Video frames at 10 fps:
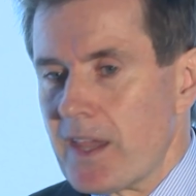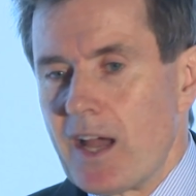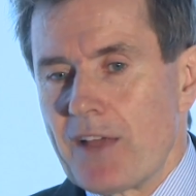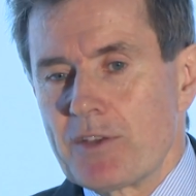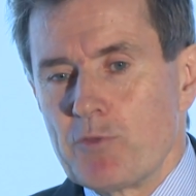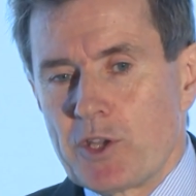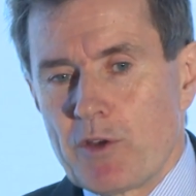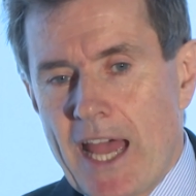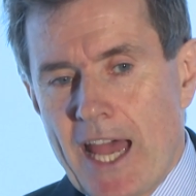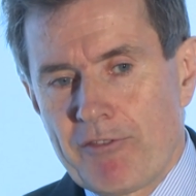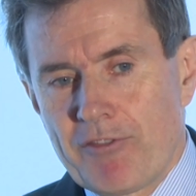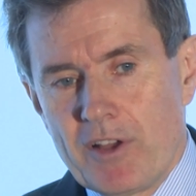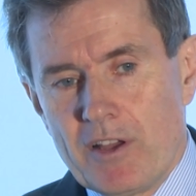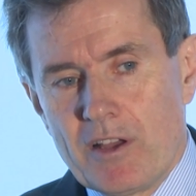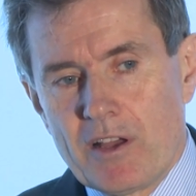I think when you have
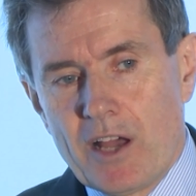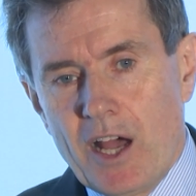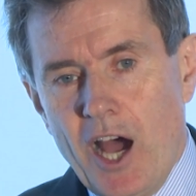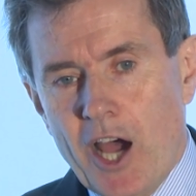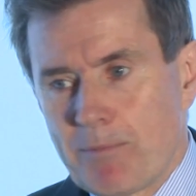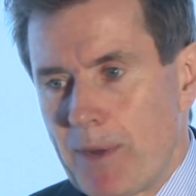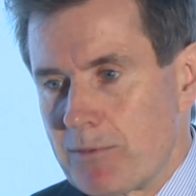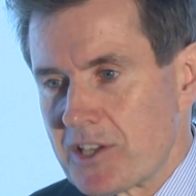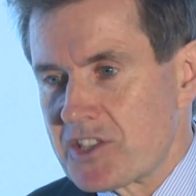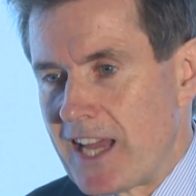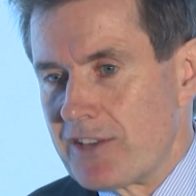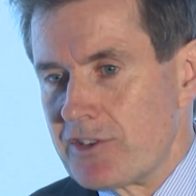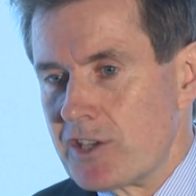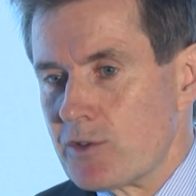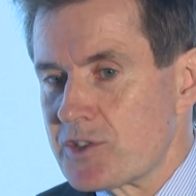high public
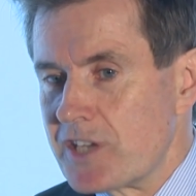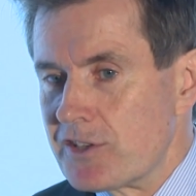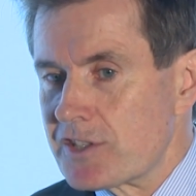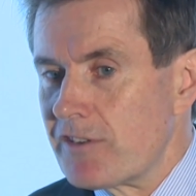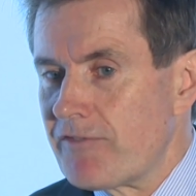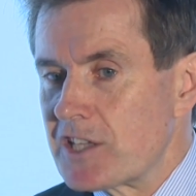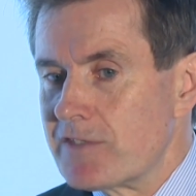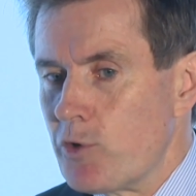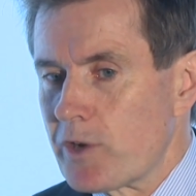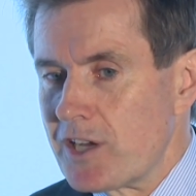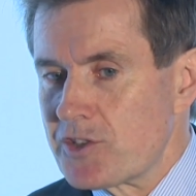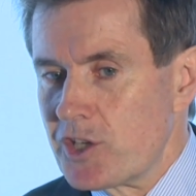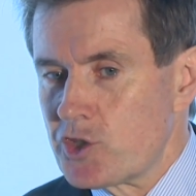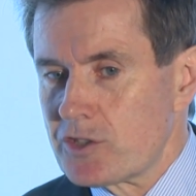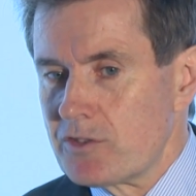standing, you're seen as an effective
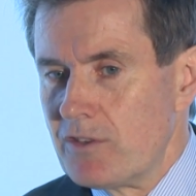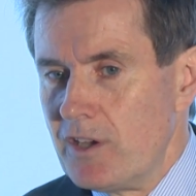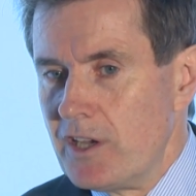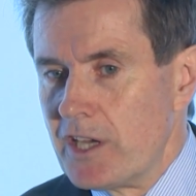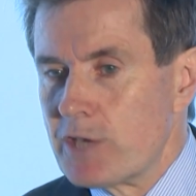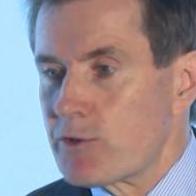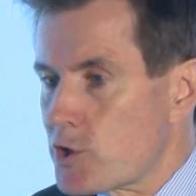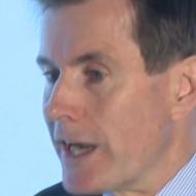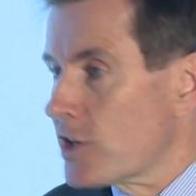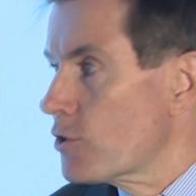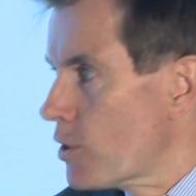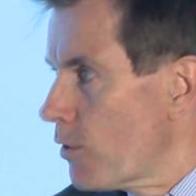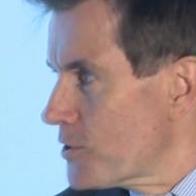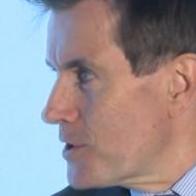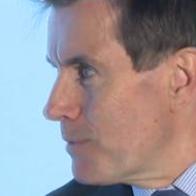organisation, you attract good
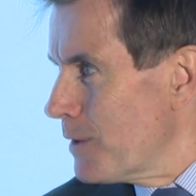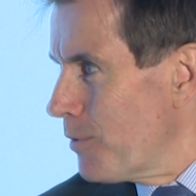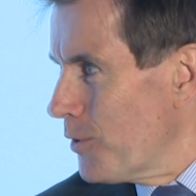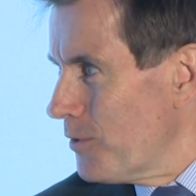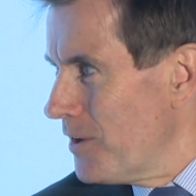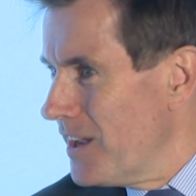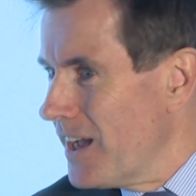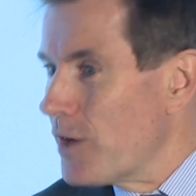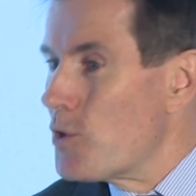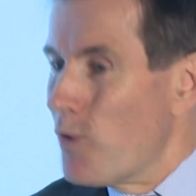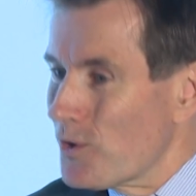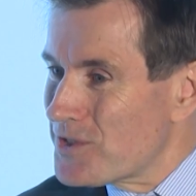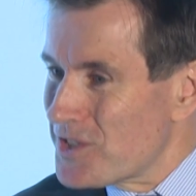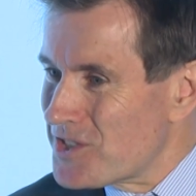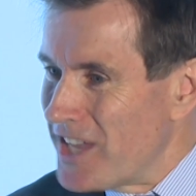quality people who want
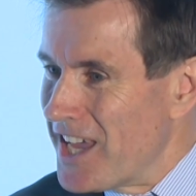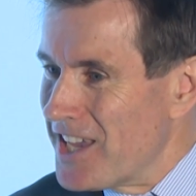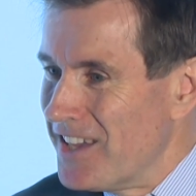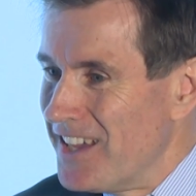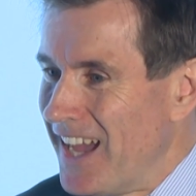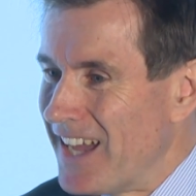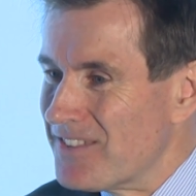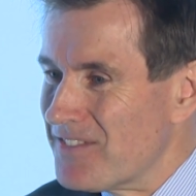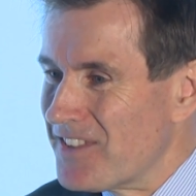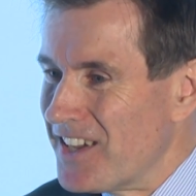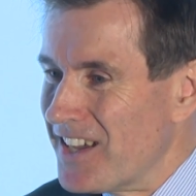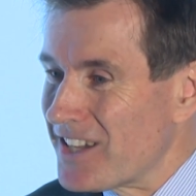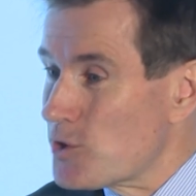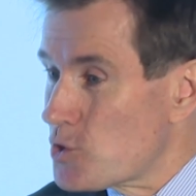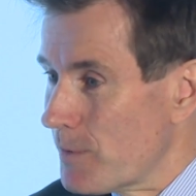to stay and uh,
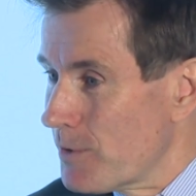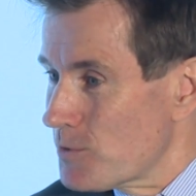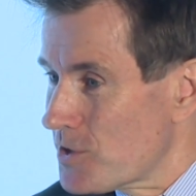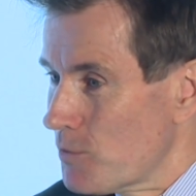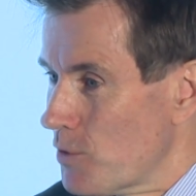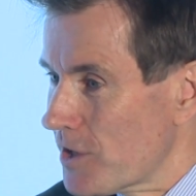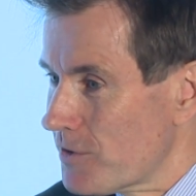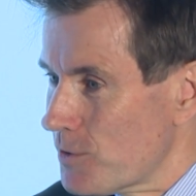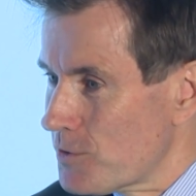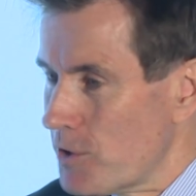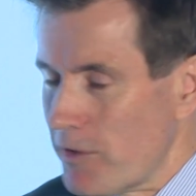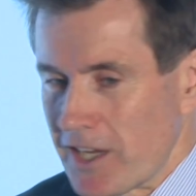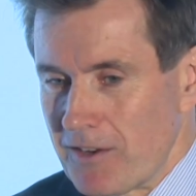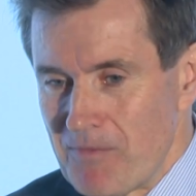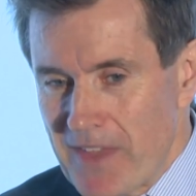contribute to the work that you're
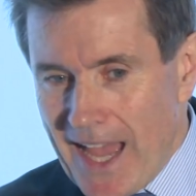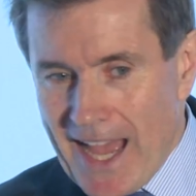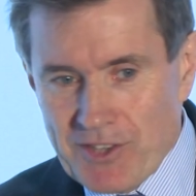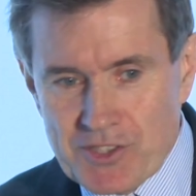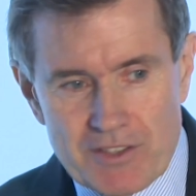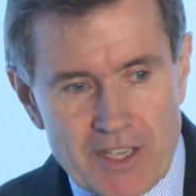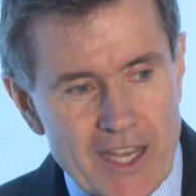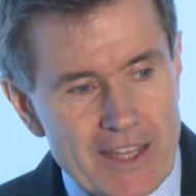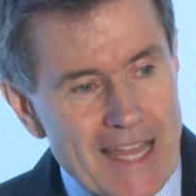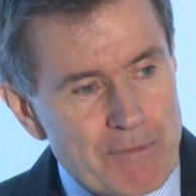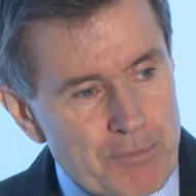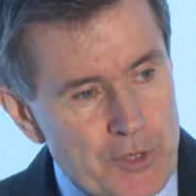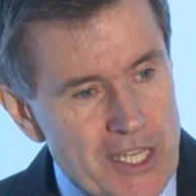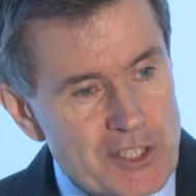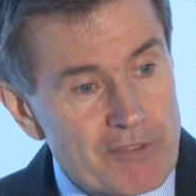doing. And uh, that
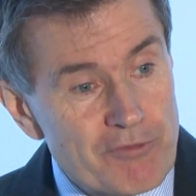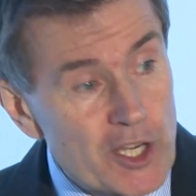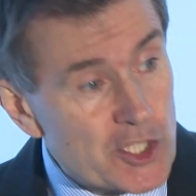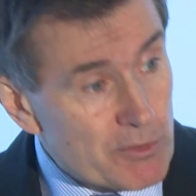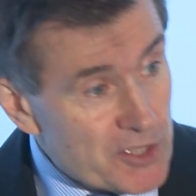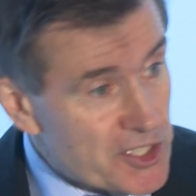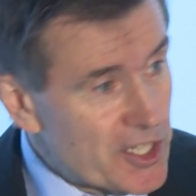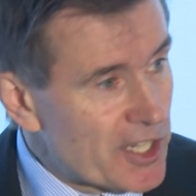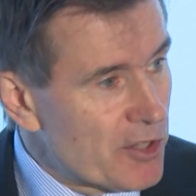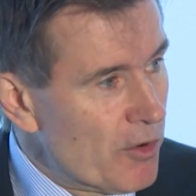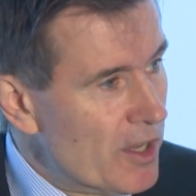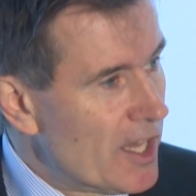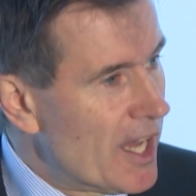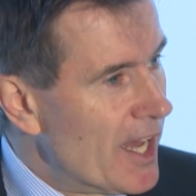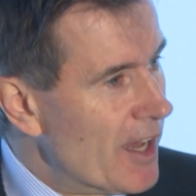breeds a virtuous circle
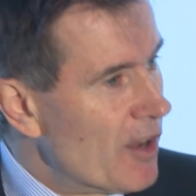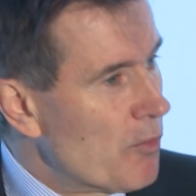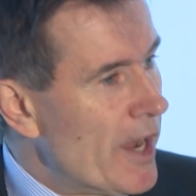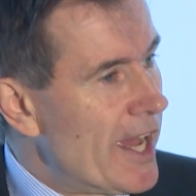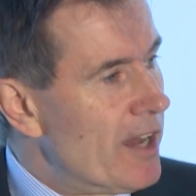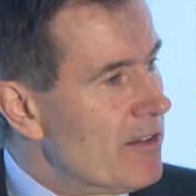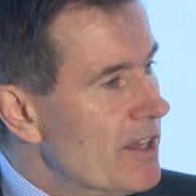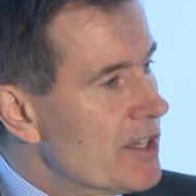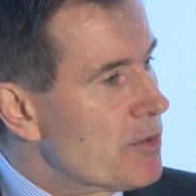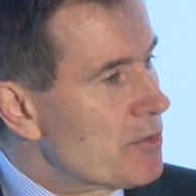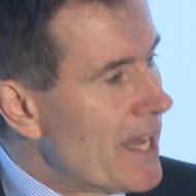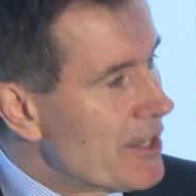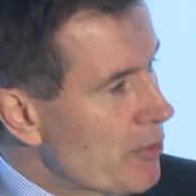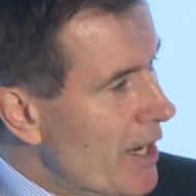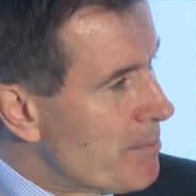uh, where you get
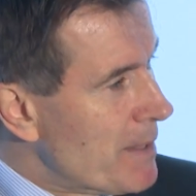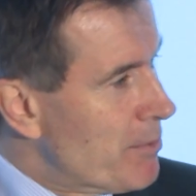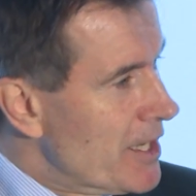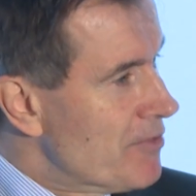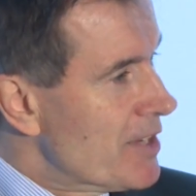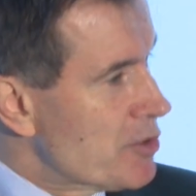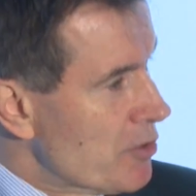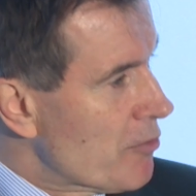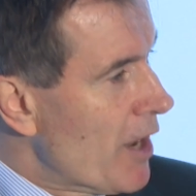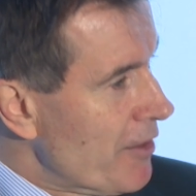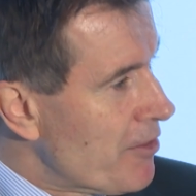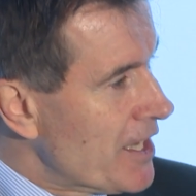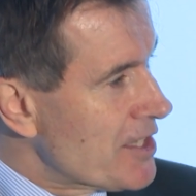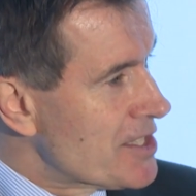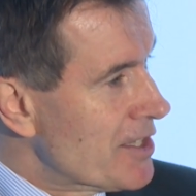the right people in, they do the right
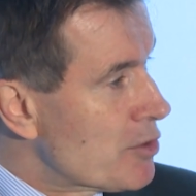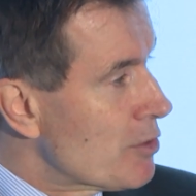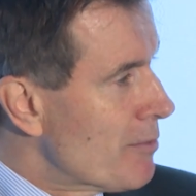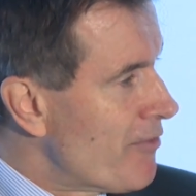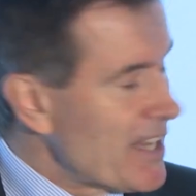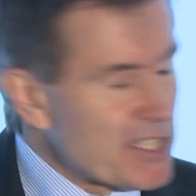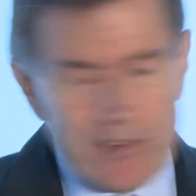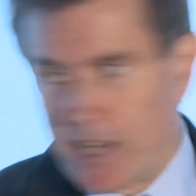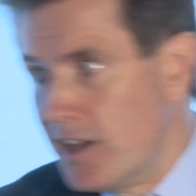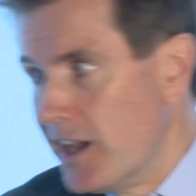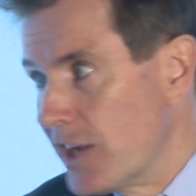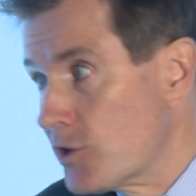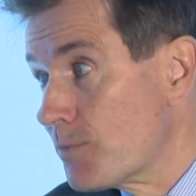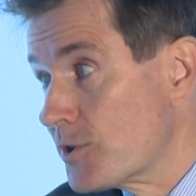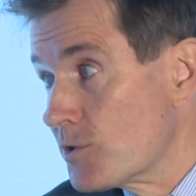things, and they do them effectively, and you
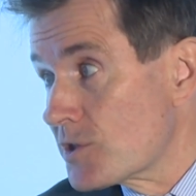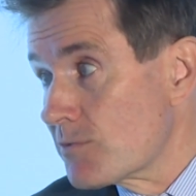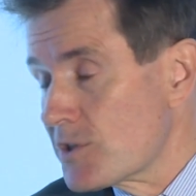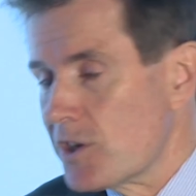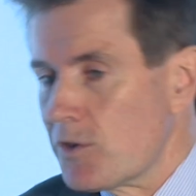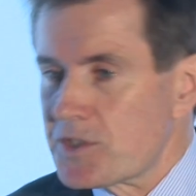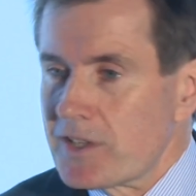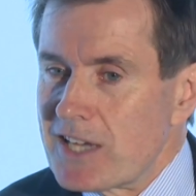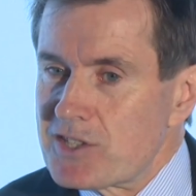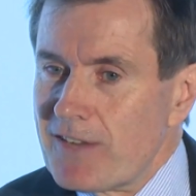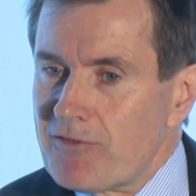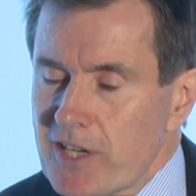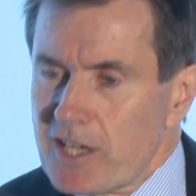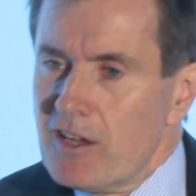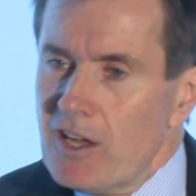produce the results. So that's
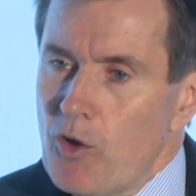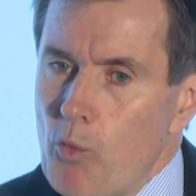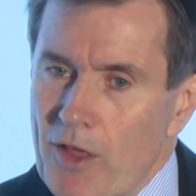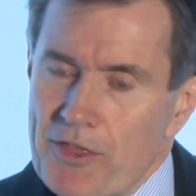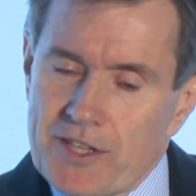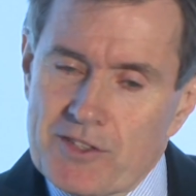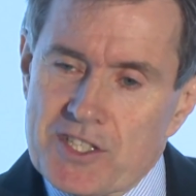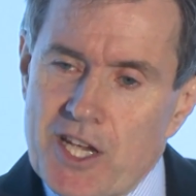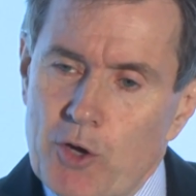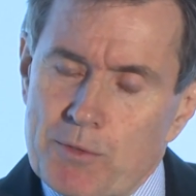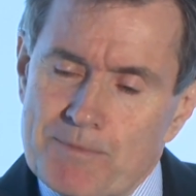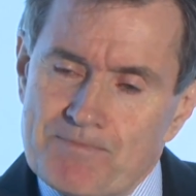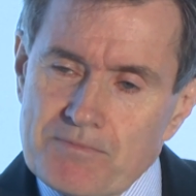definitely one thing that's helped.